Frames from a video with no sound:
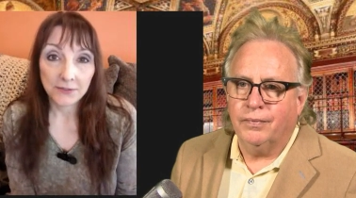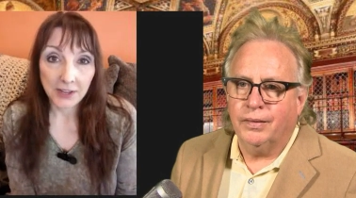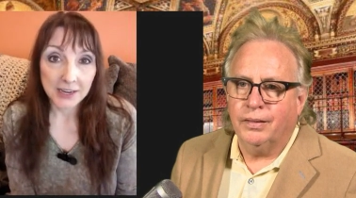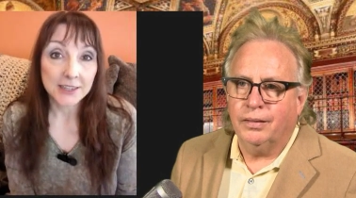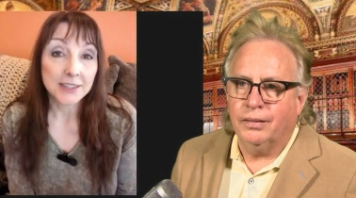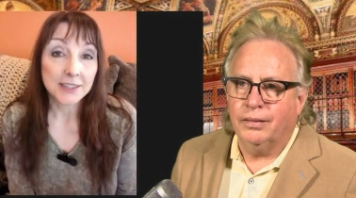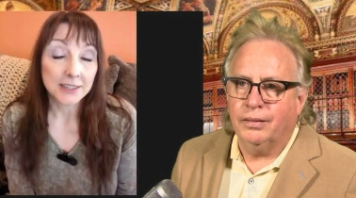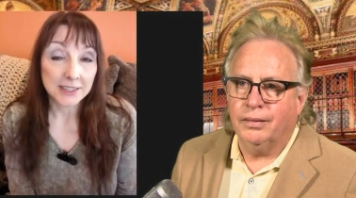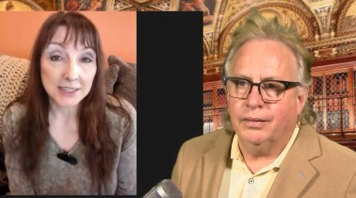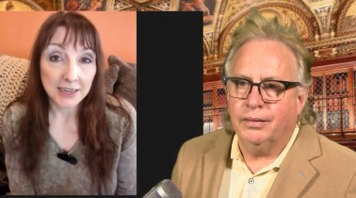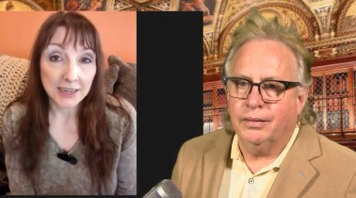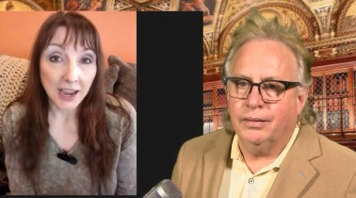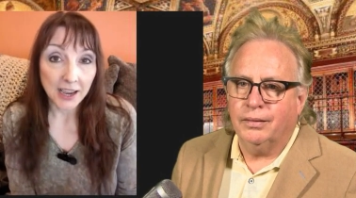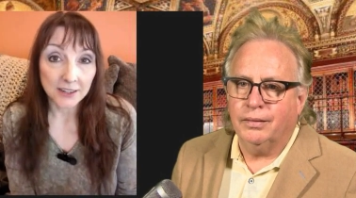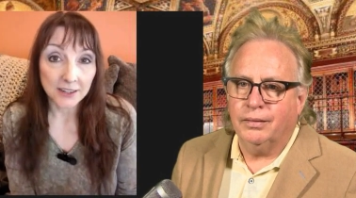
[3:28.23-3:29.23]
Speaker 1: flies to
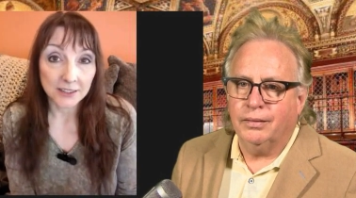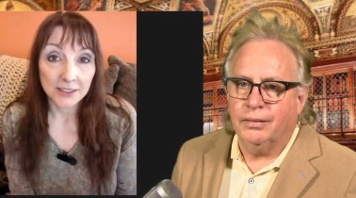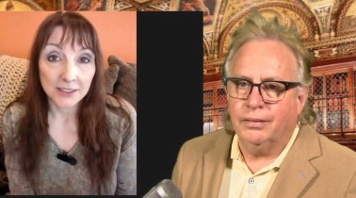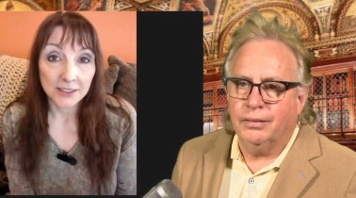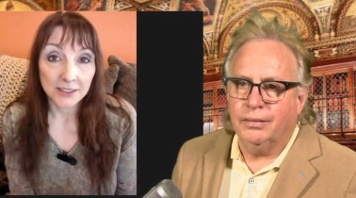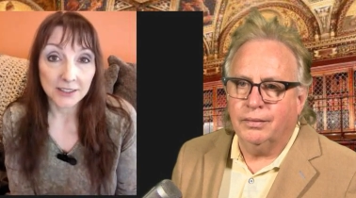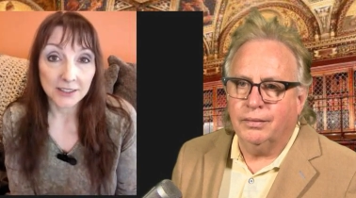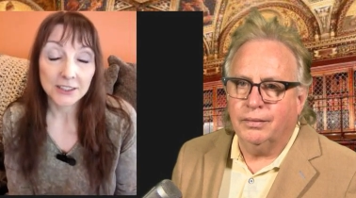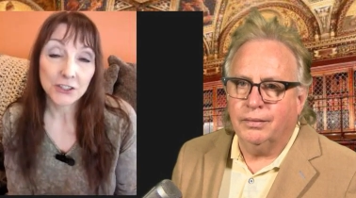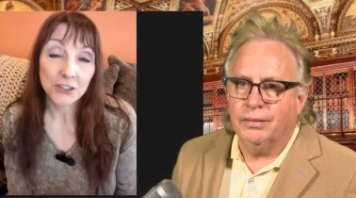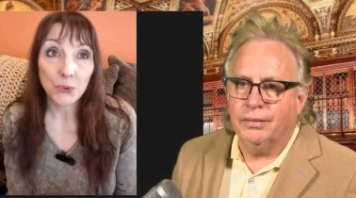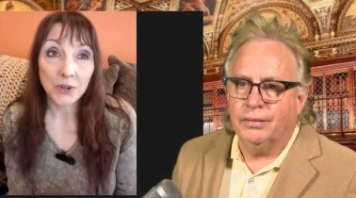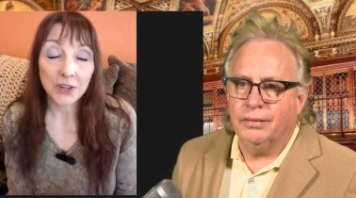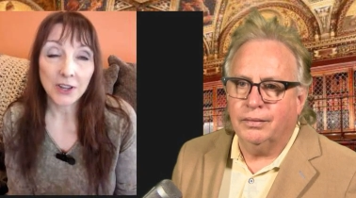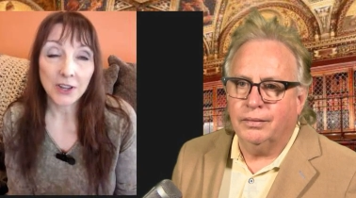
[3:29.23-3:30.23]
Seattle
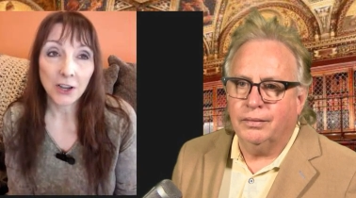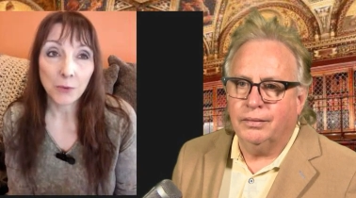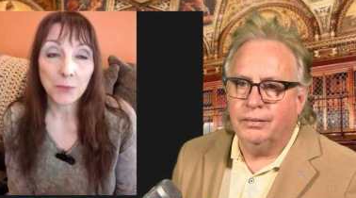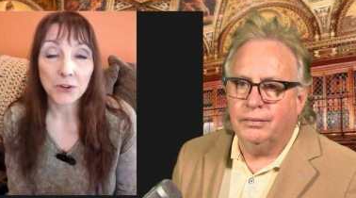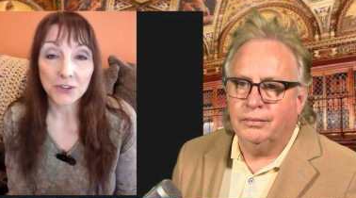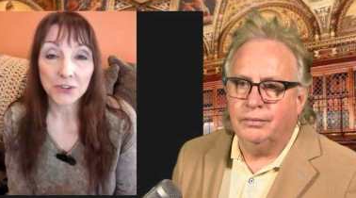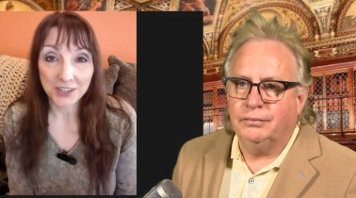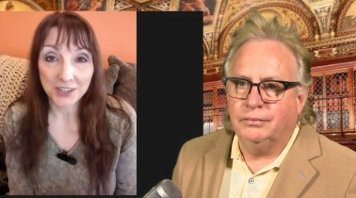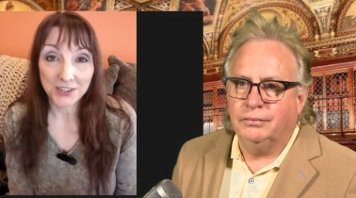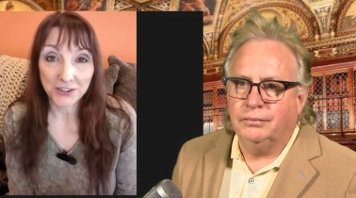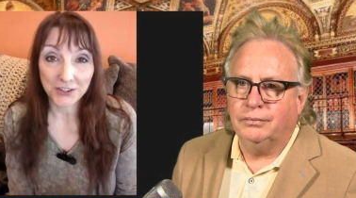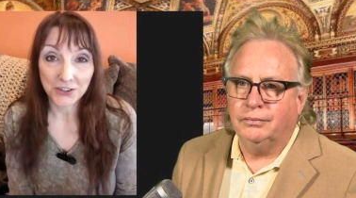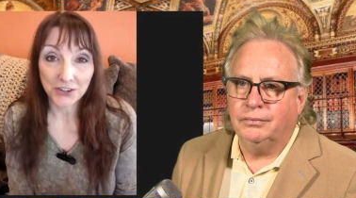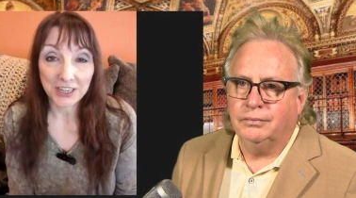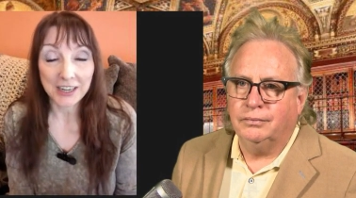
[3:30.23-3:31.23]
to help her
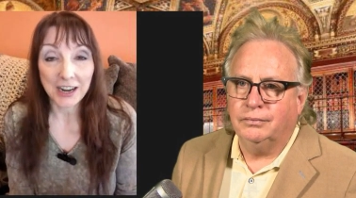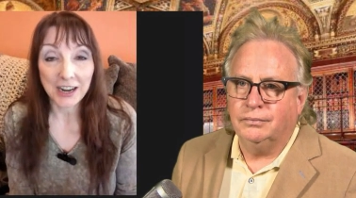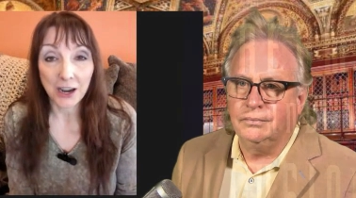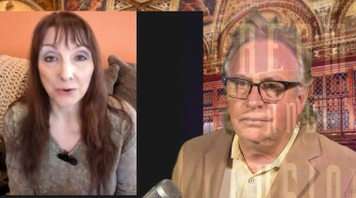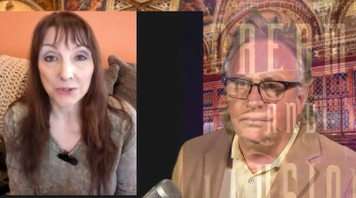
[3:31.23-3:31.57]
sister get